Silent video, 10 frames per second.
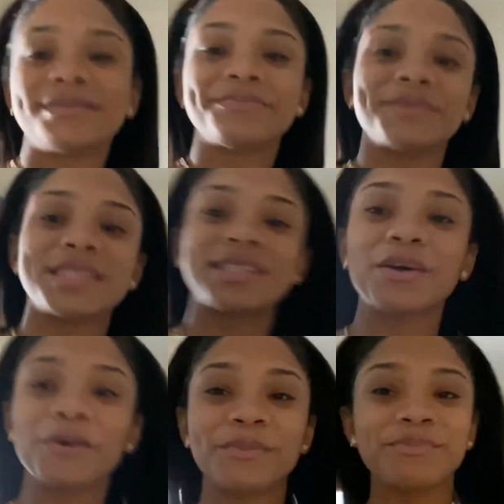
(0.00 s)

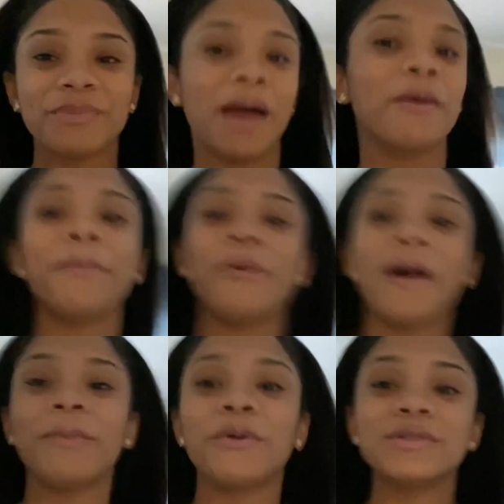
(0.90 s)
So I'm gonna put
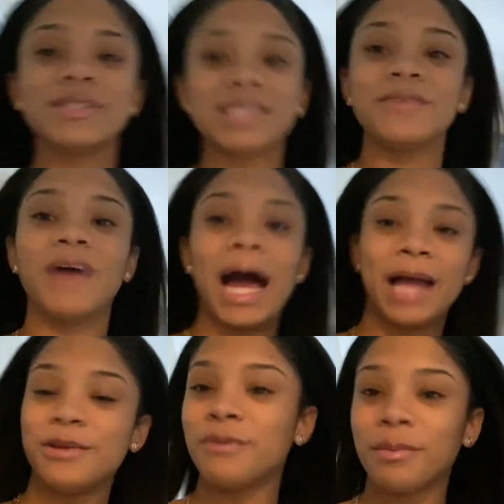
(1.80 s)
a poll to see if
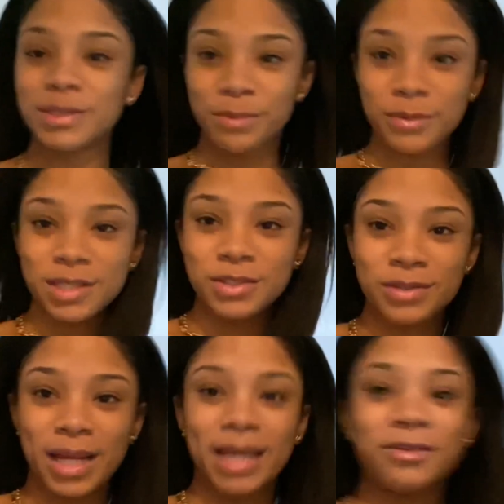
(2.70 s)
you want me to post it
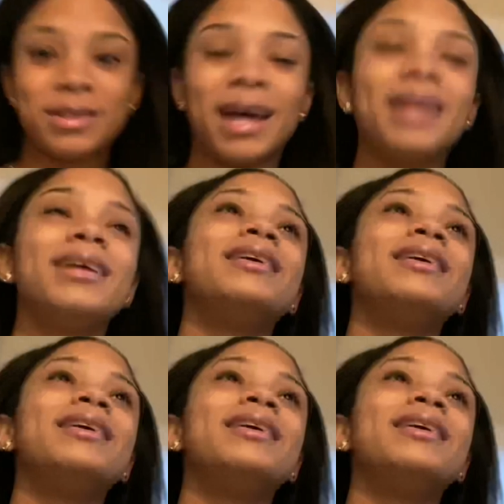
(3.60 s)
tonight or not.